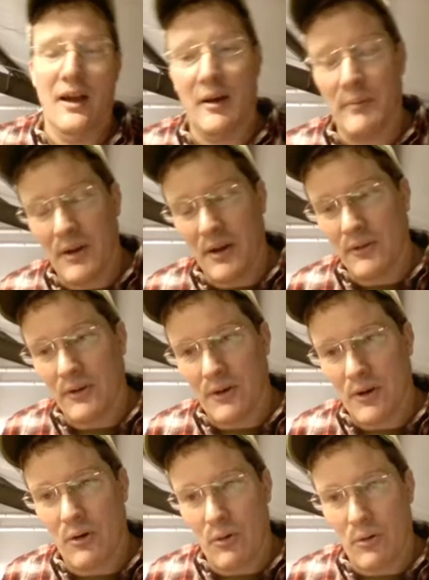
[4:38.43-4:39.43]
I'm the other
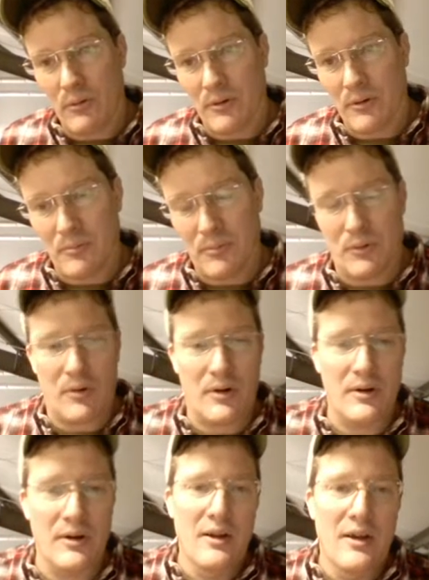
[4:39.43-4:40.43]
co-owner and
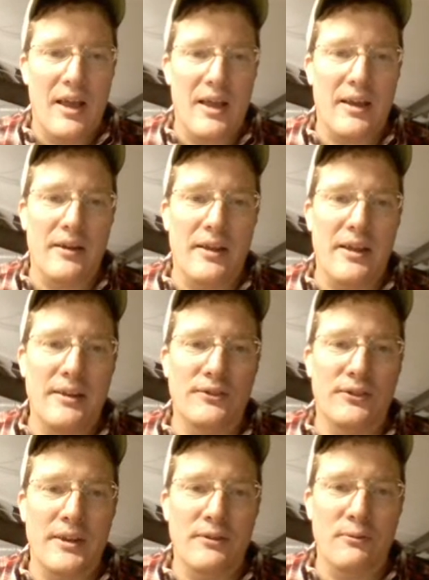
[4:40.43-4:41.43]
brewer, and
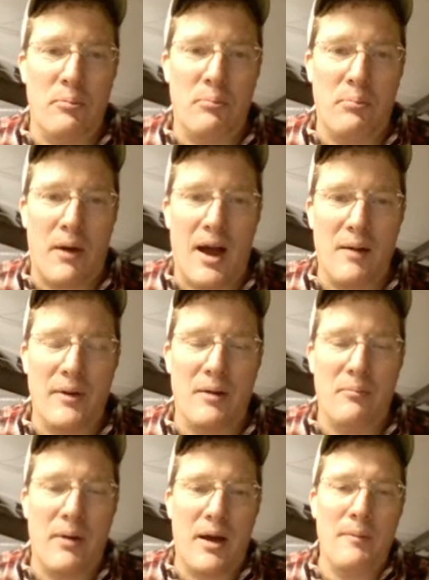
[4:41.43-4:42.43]
he's with Bob.
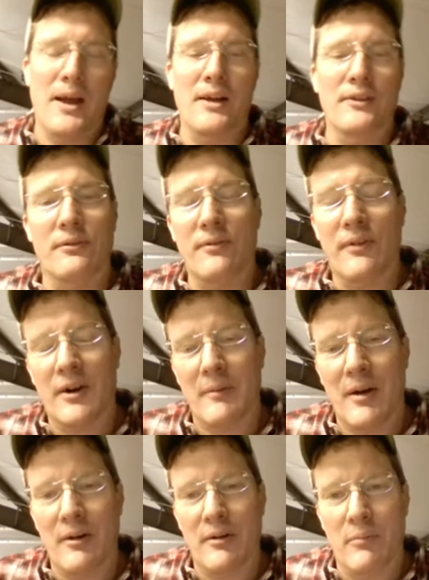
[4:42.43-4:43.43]
Now Bob has a farm
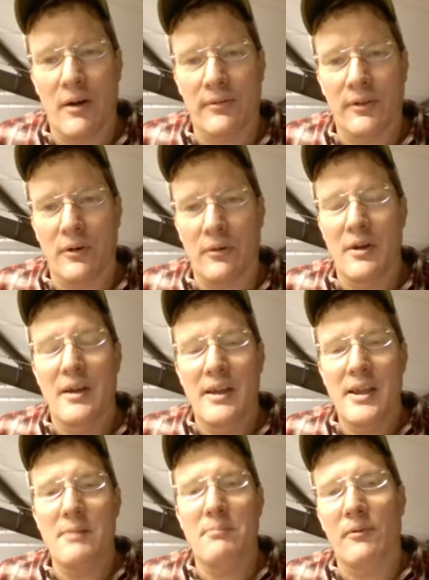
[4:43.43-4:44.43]
out in Buffalo.
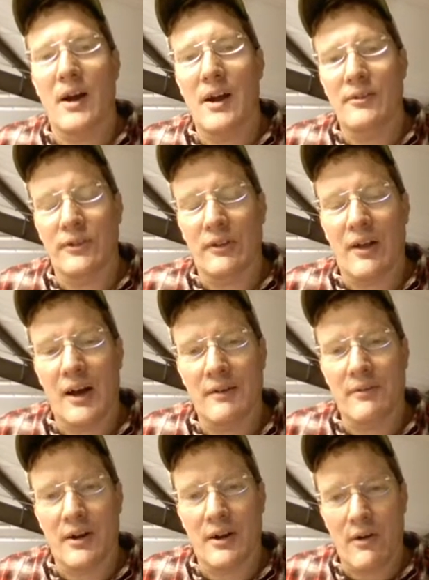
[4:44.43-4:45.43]
He provides a lot
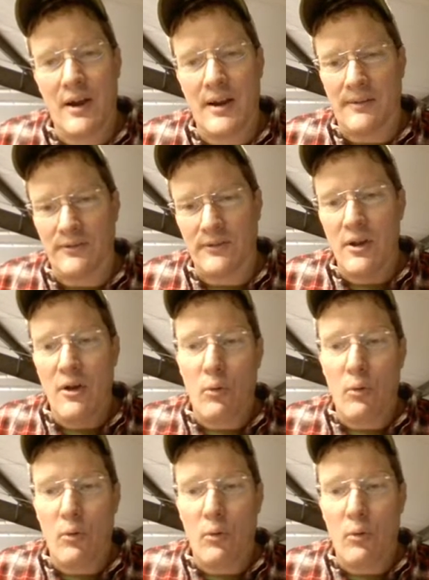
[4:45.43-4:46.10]
of our grains.